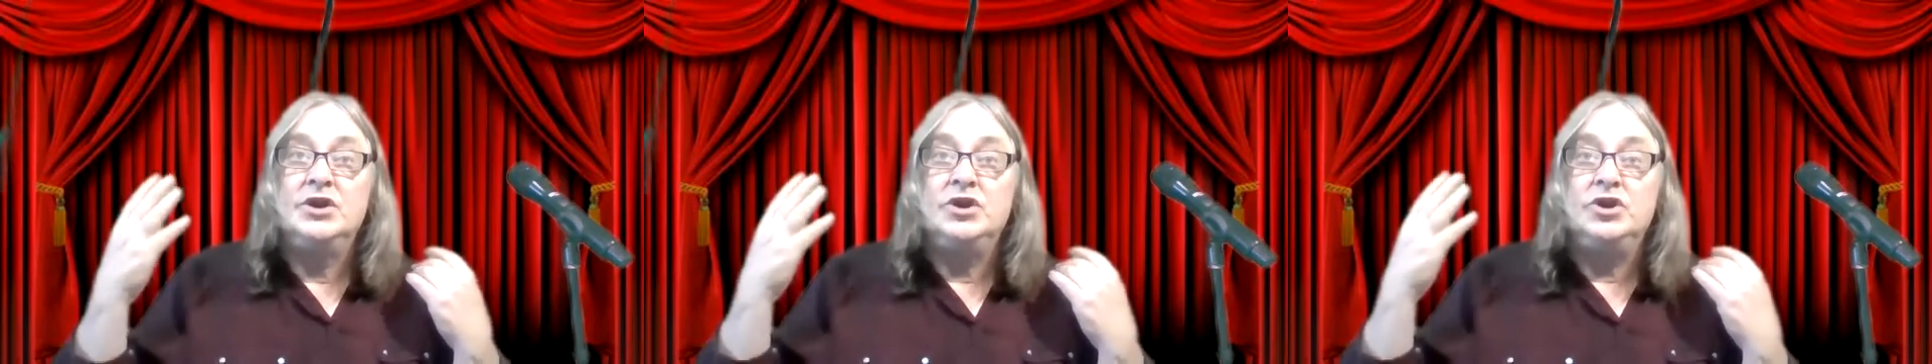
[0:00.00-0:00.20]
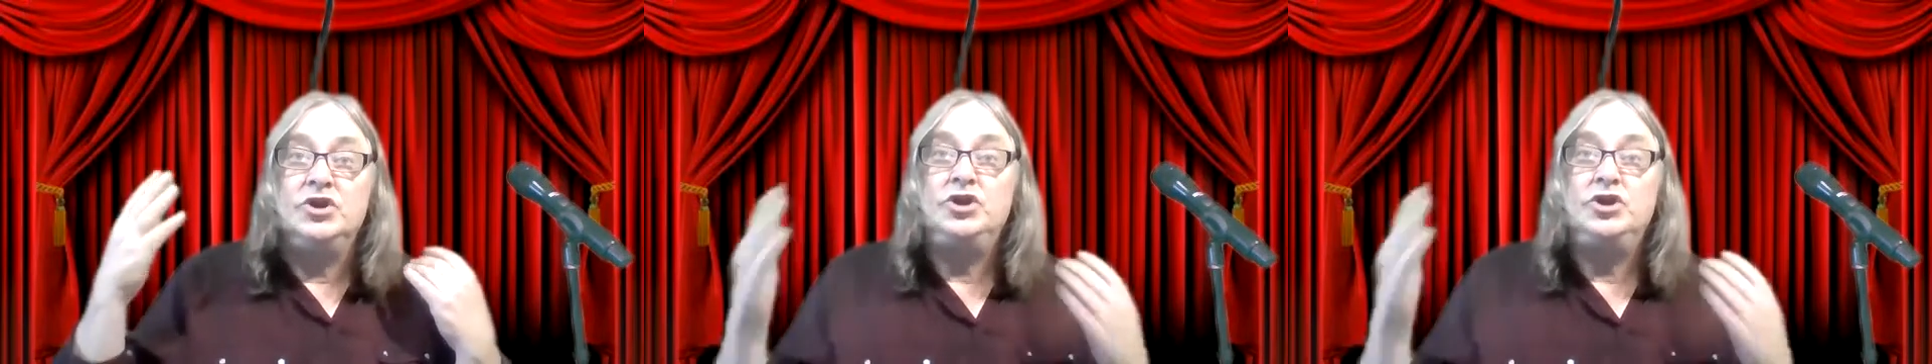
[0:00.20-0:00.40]

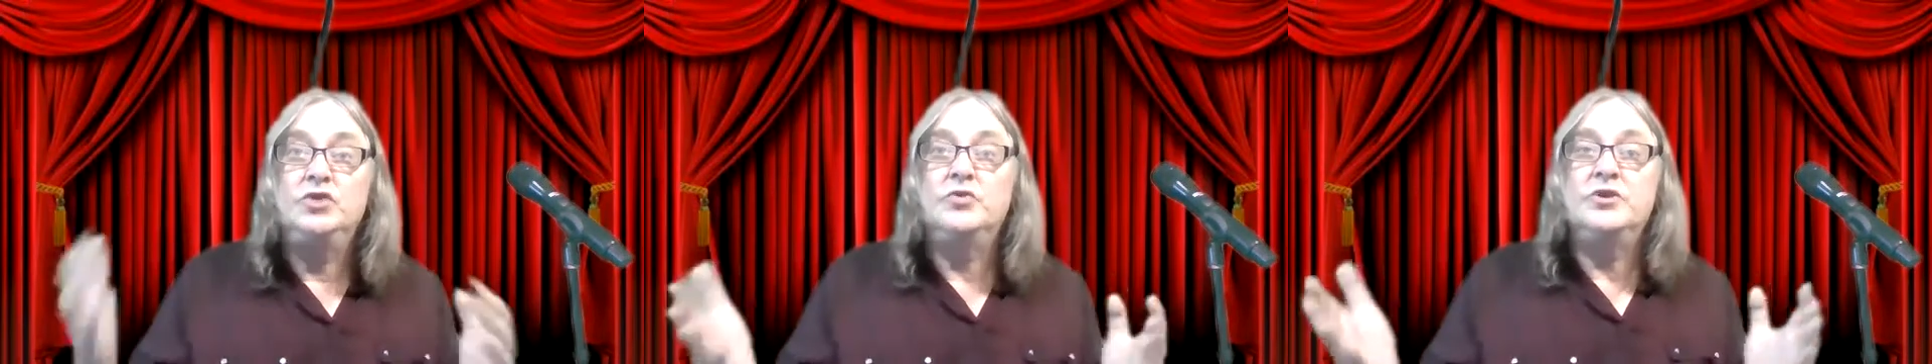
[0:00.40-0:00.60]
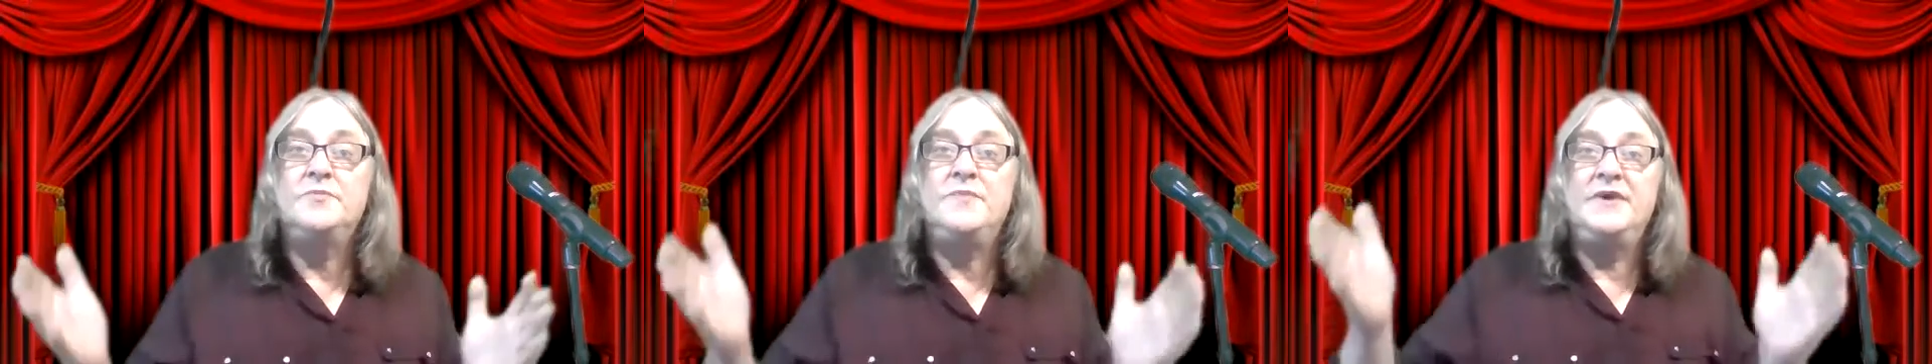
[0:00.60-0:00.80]
you
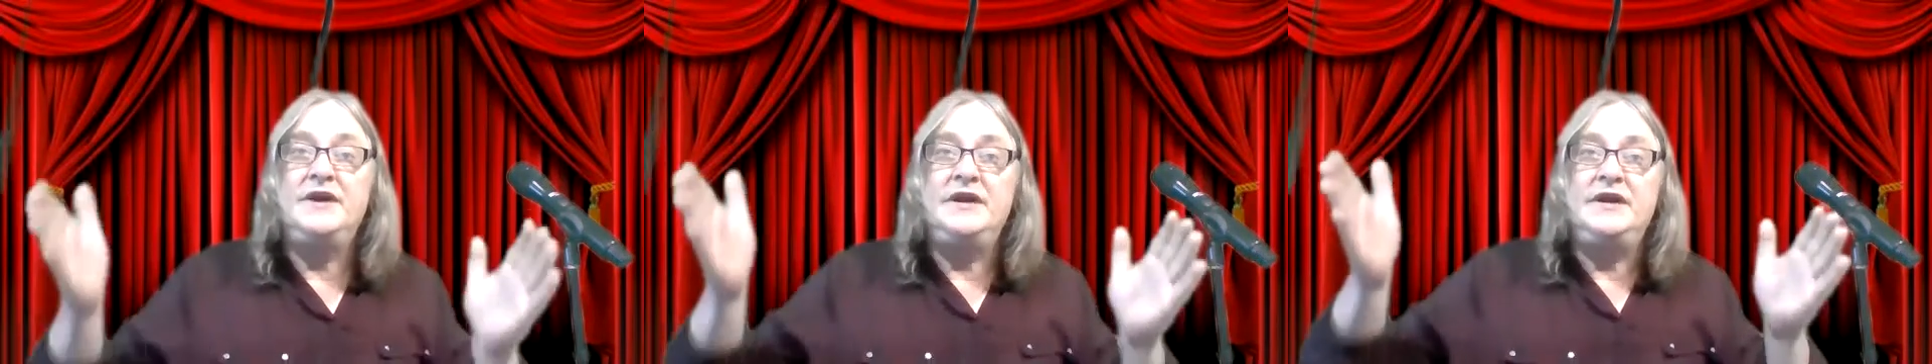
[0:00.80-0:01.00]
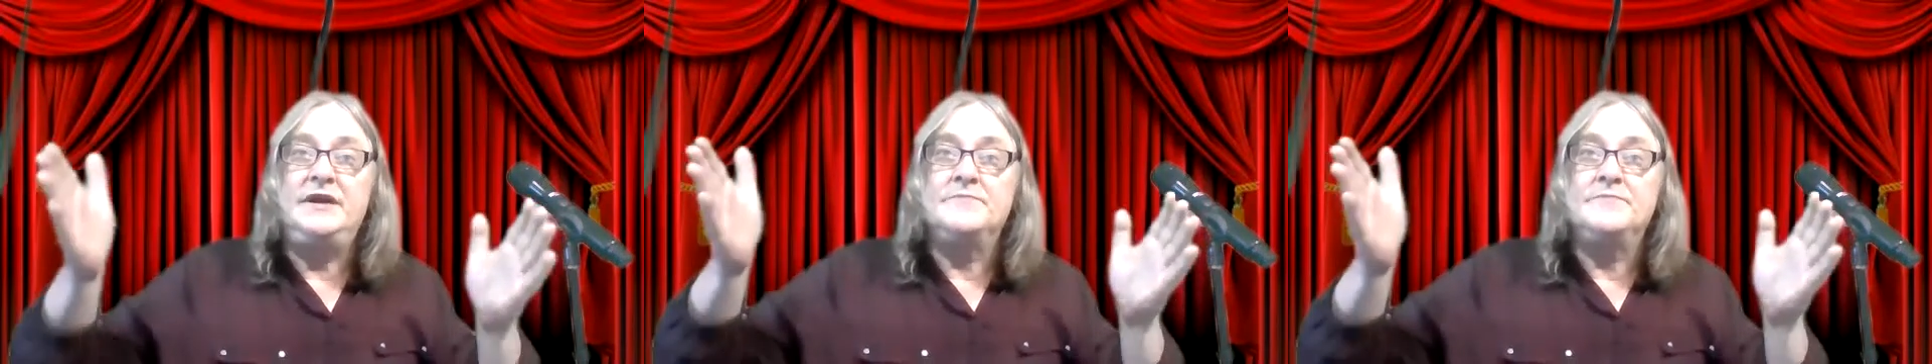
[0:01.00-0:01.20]
want to
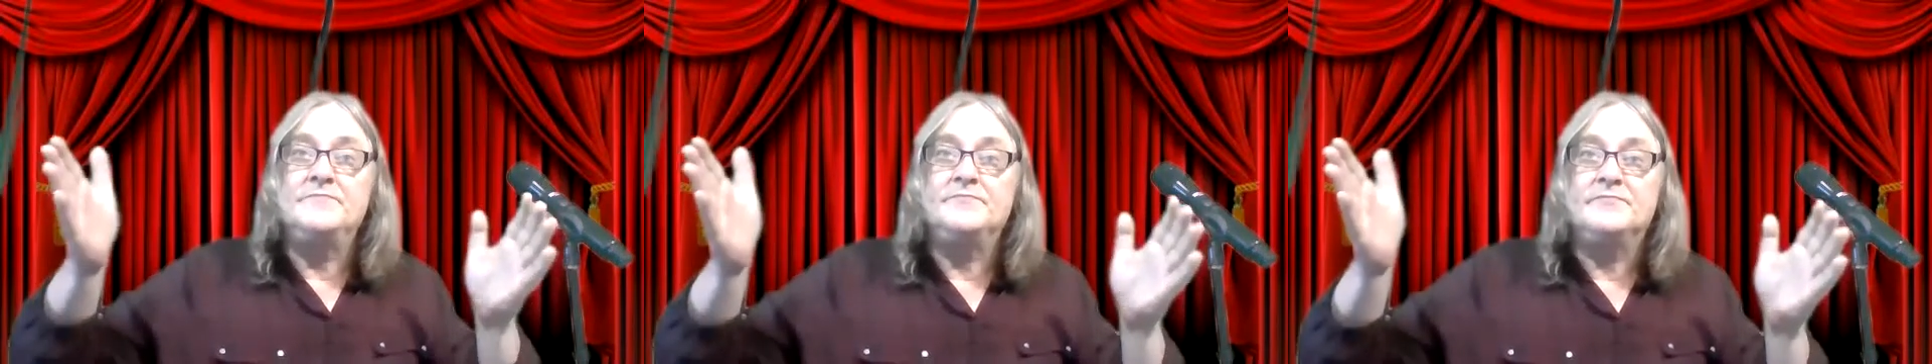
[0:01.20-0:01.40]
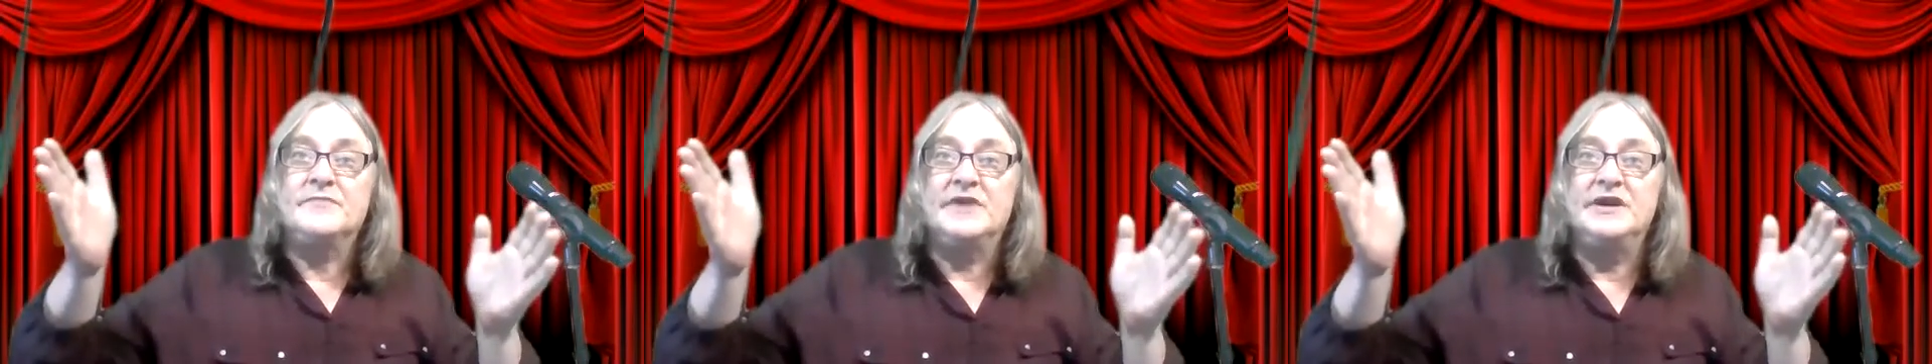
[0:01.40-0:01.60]
be
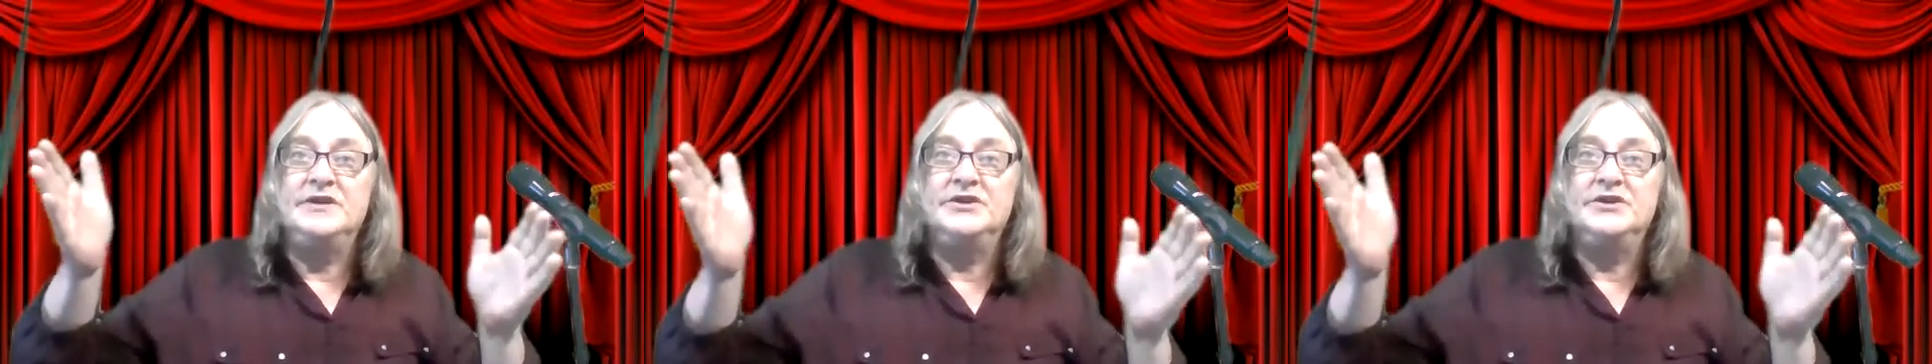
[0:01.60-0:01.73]
in